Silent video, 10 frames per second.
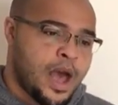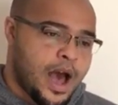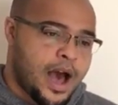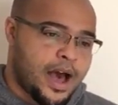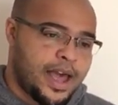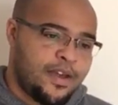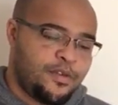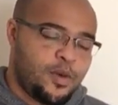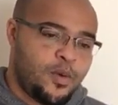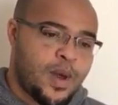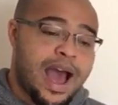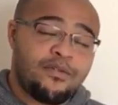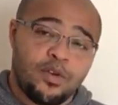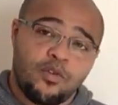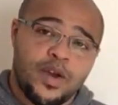Uh, if you
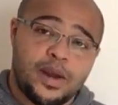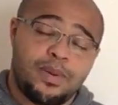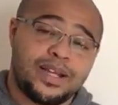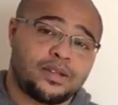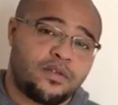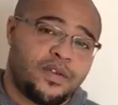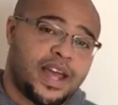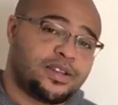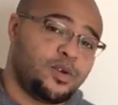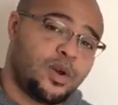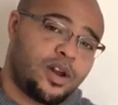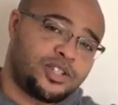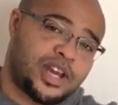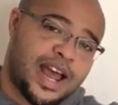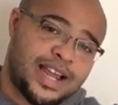haven't already, please don't forget to like,
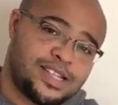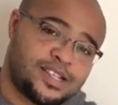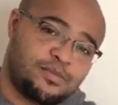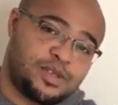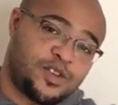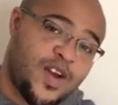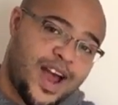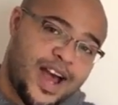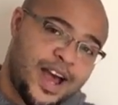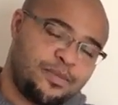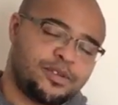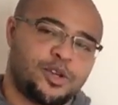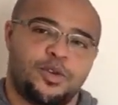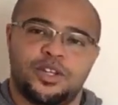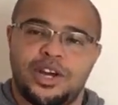share, and subscribe
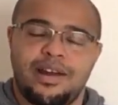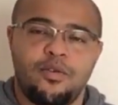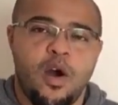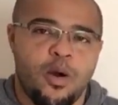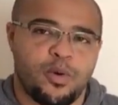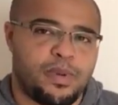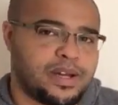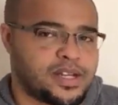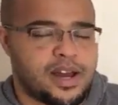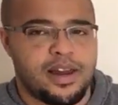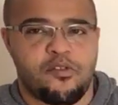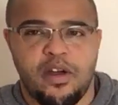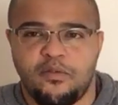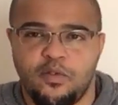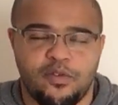to the channel. I would be eternally
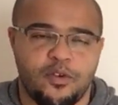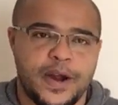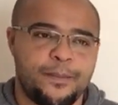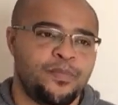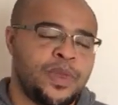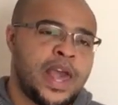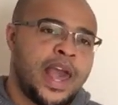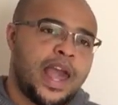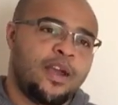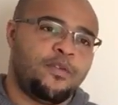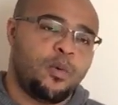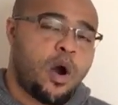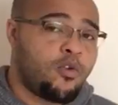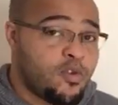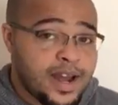grateful for it. If you
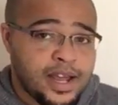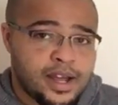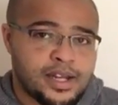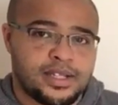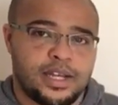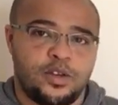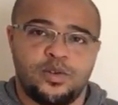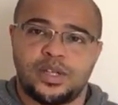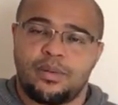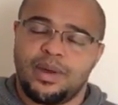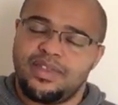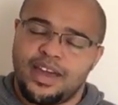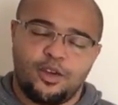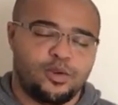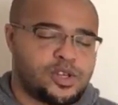are already a continued subby,
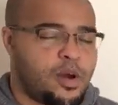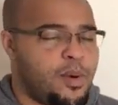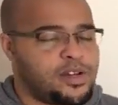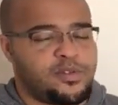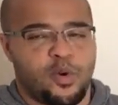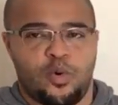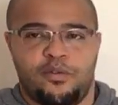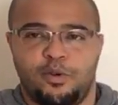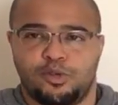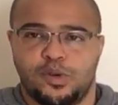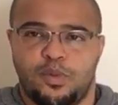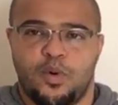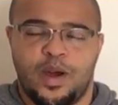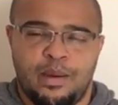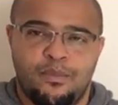thank you so much for all of your
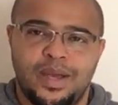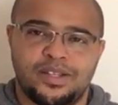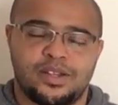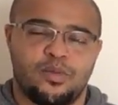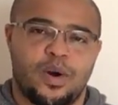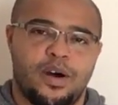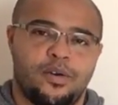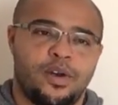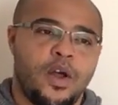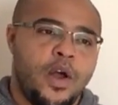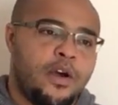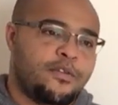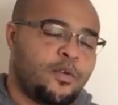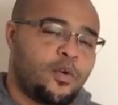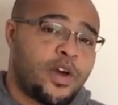support. It means the world.
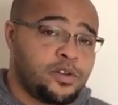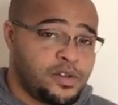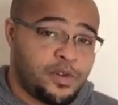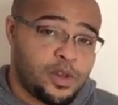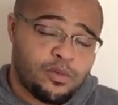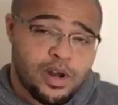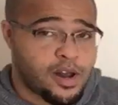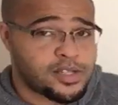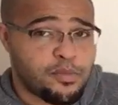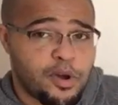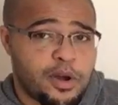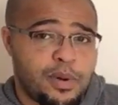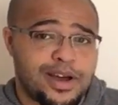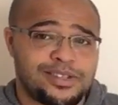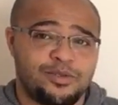For those of you that would like to book a
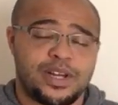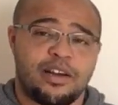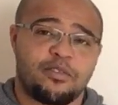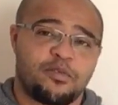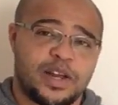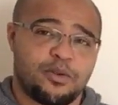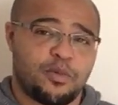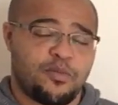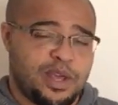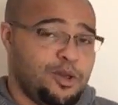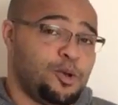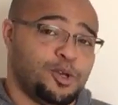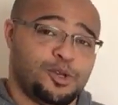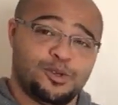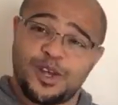personal tarot reading with me, you
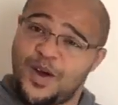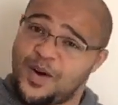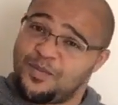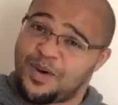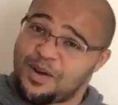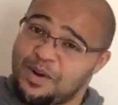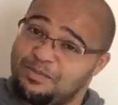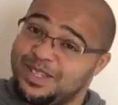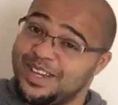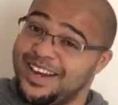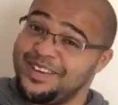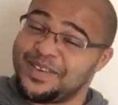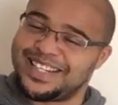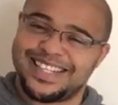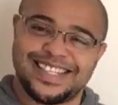can do so on my website website,
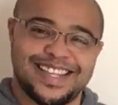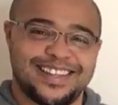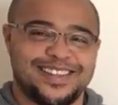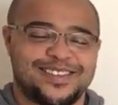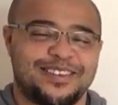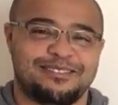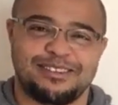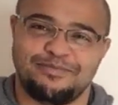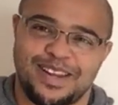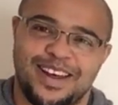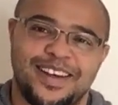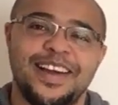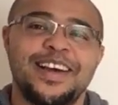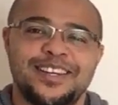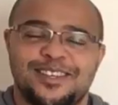which is in the description below.
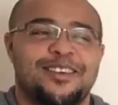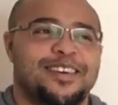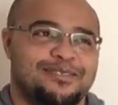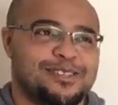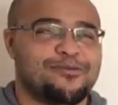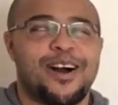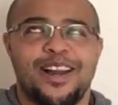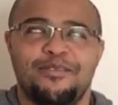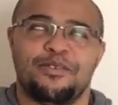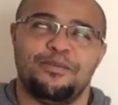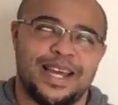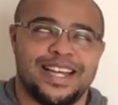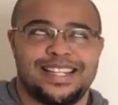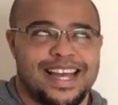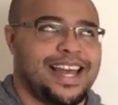Sorry, I'm smiling from
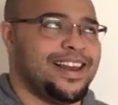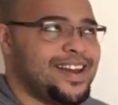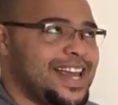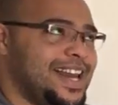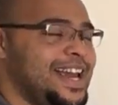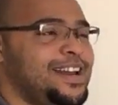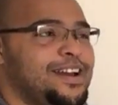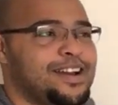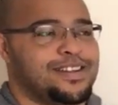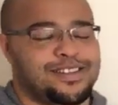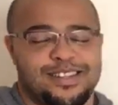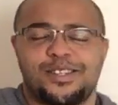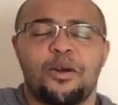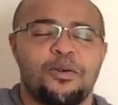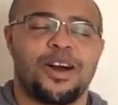ear to ear like an idiot because it's
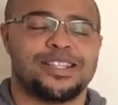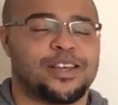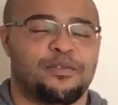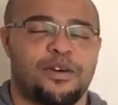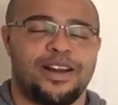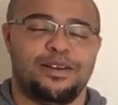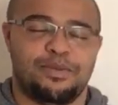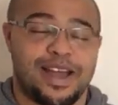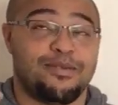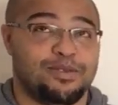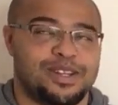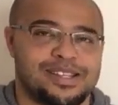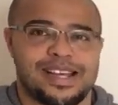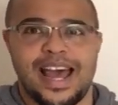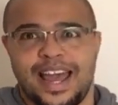so nice to finally be able to
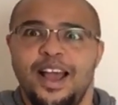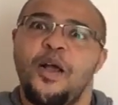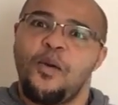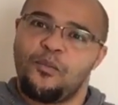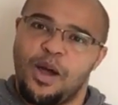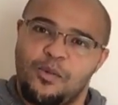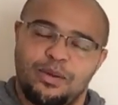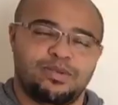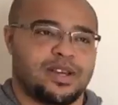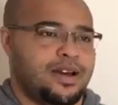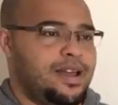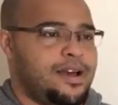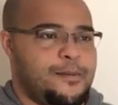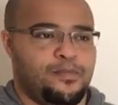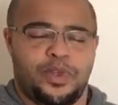say my website.
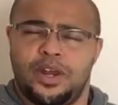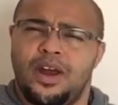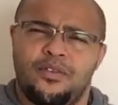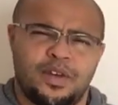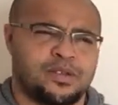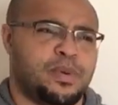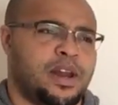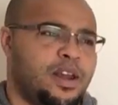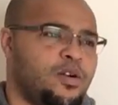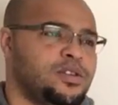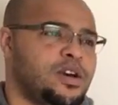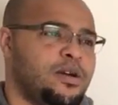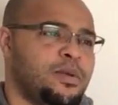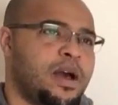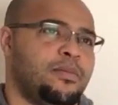Um, you know, it's been a long
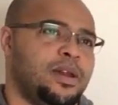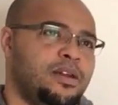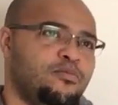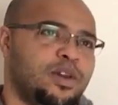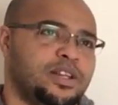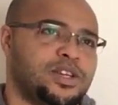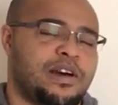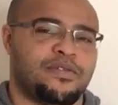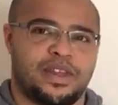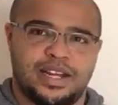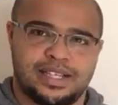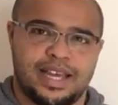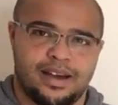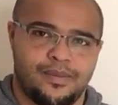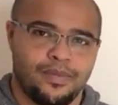time coming and I'm really chuffed that it's
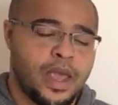here.